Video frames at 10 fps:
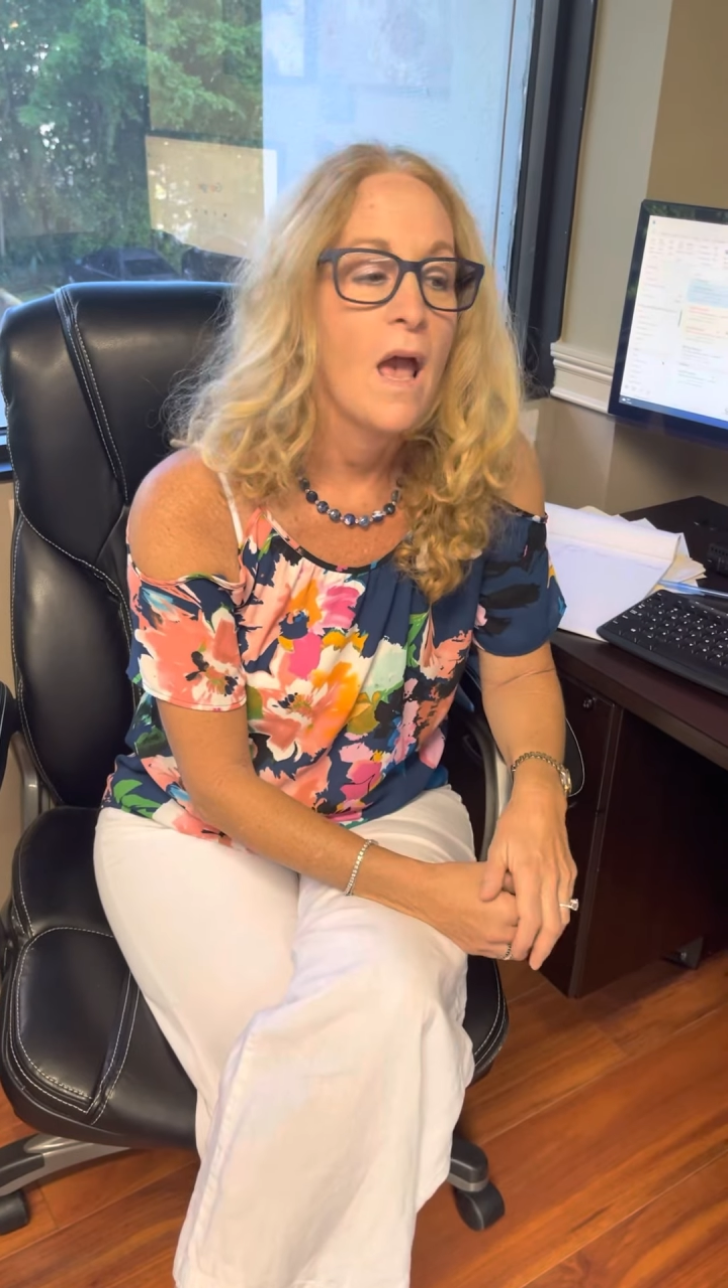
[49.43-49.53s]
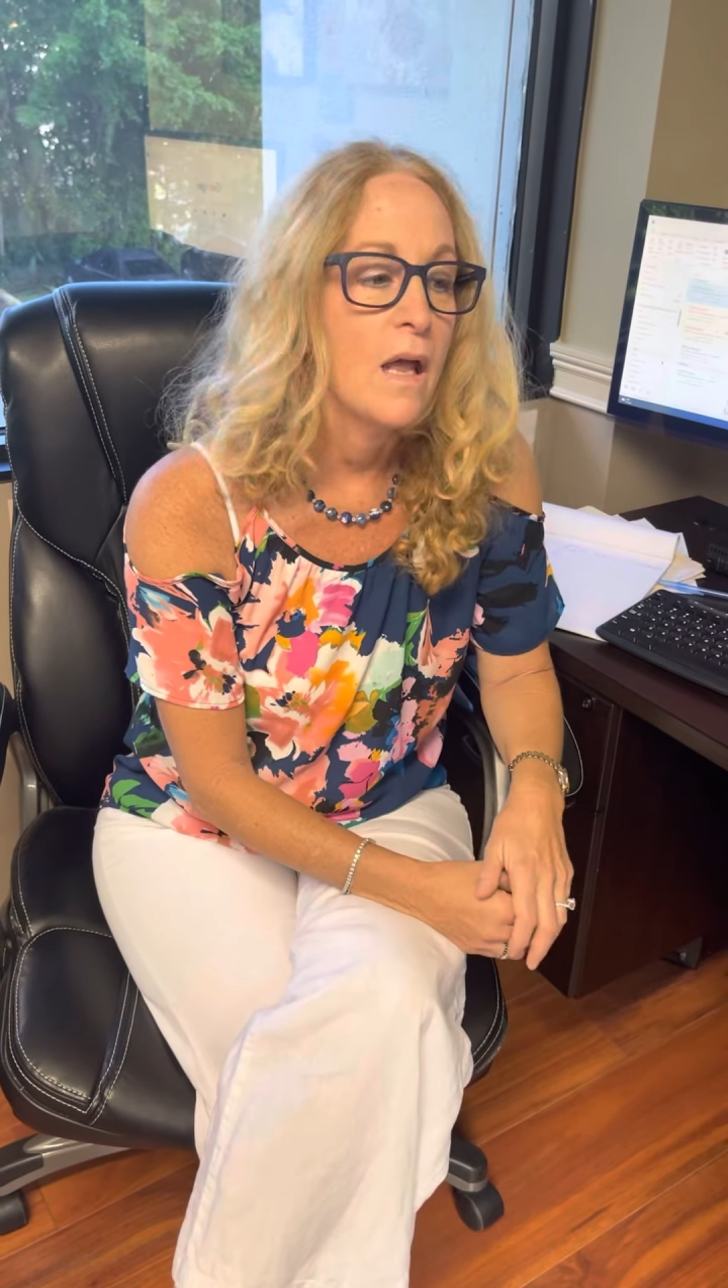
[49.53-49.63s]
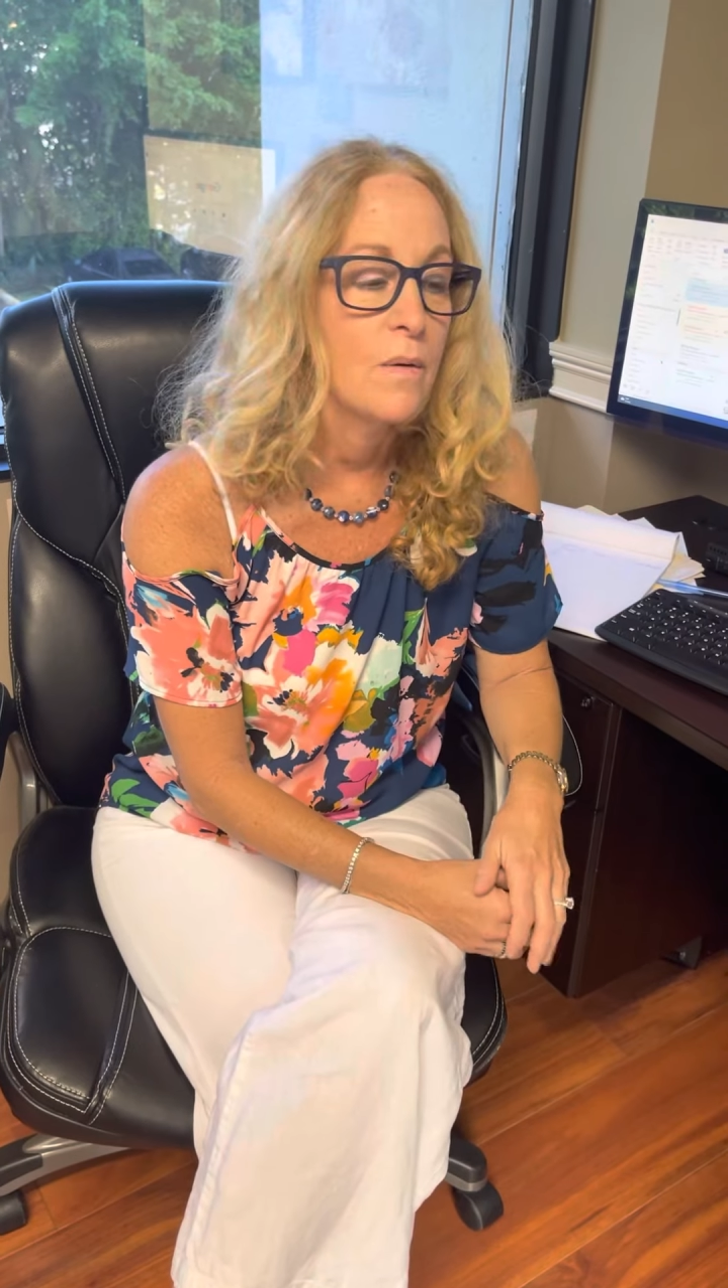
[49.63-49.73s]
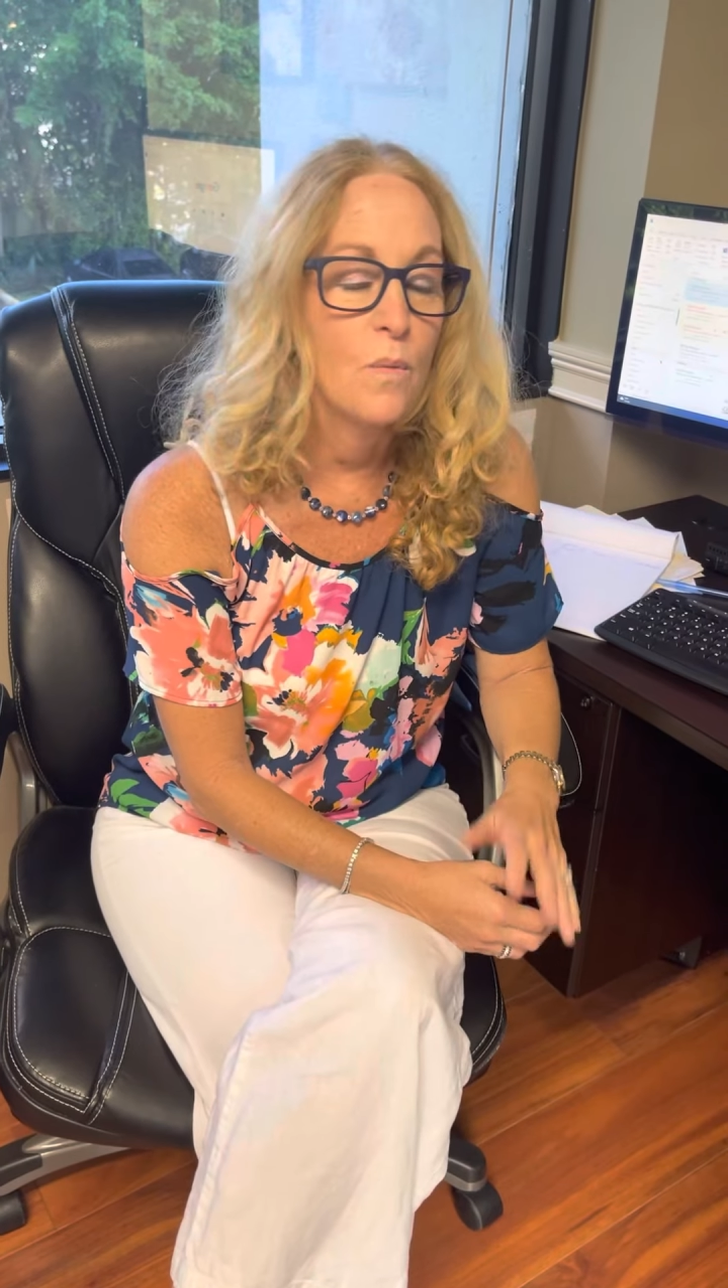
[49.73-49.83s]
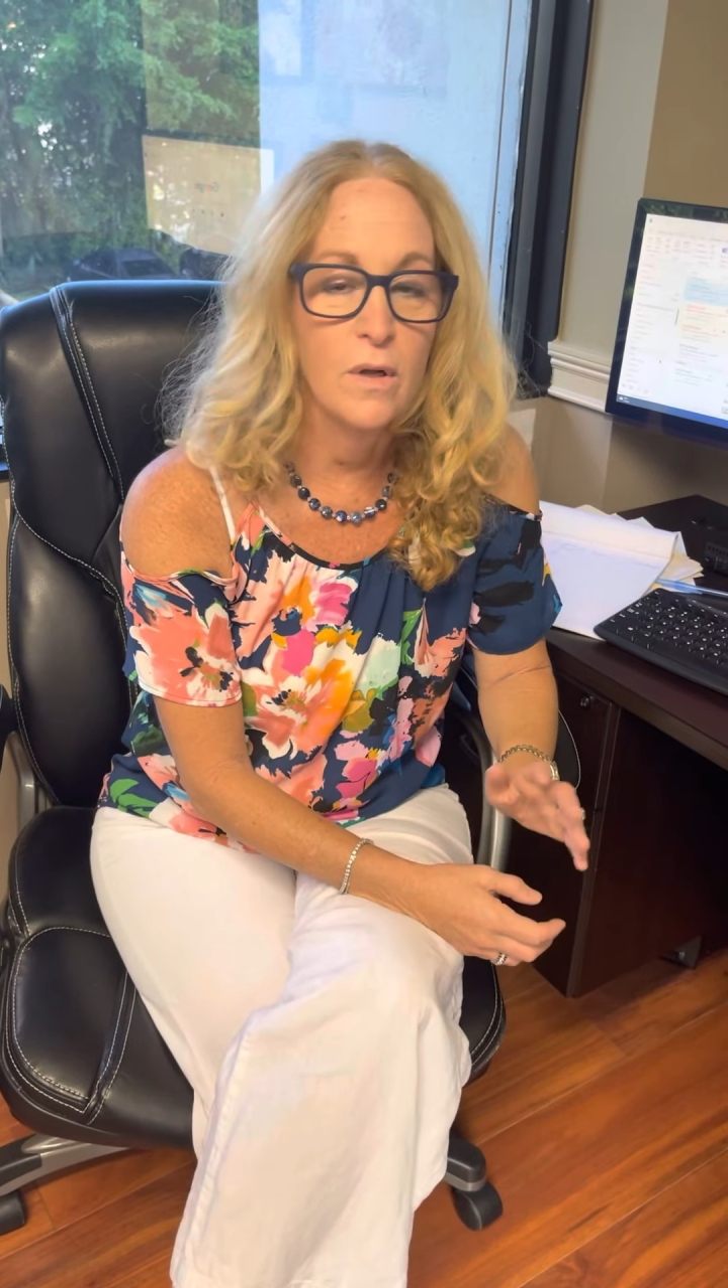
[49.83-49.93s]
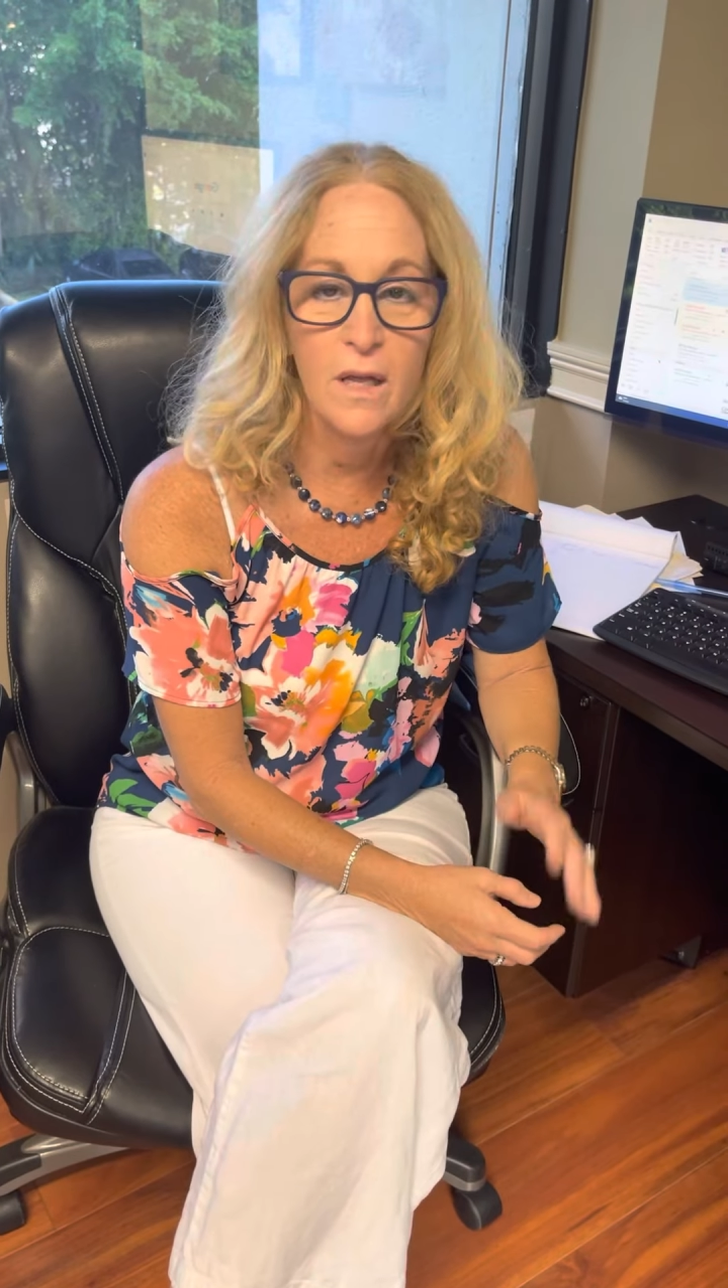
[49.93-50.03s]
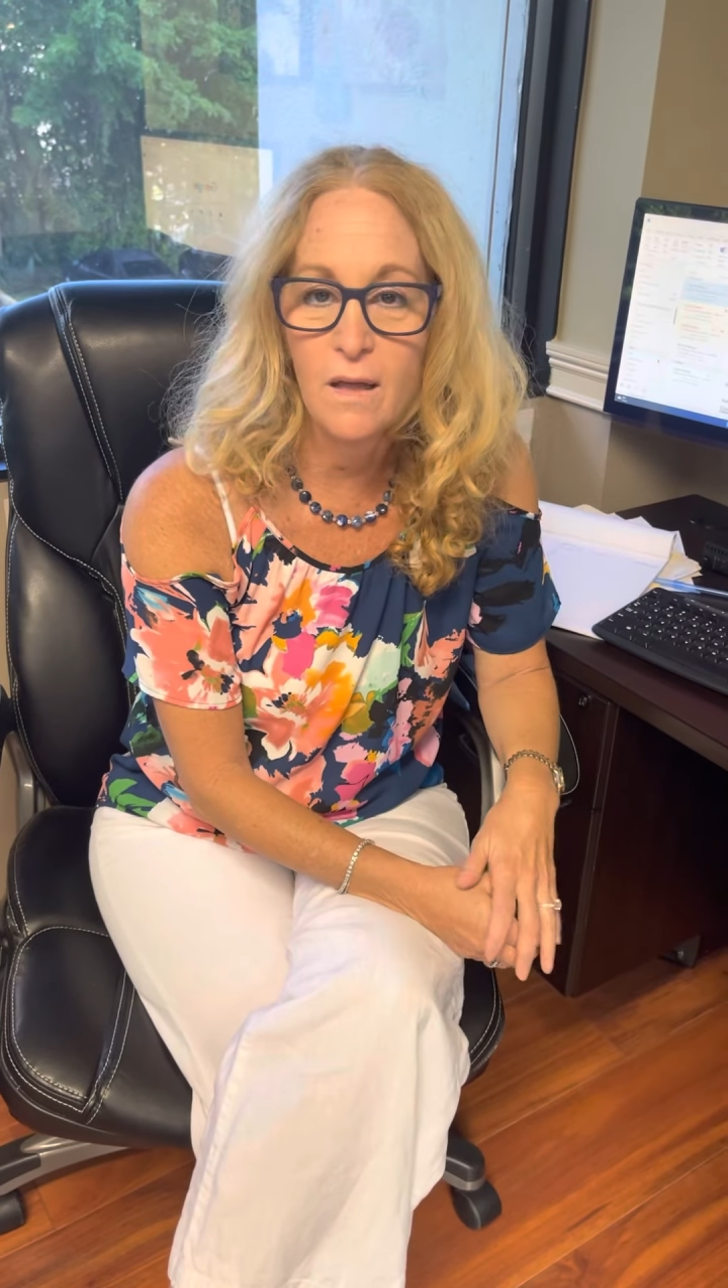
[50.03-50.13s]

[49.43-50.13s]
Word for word: and I'm working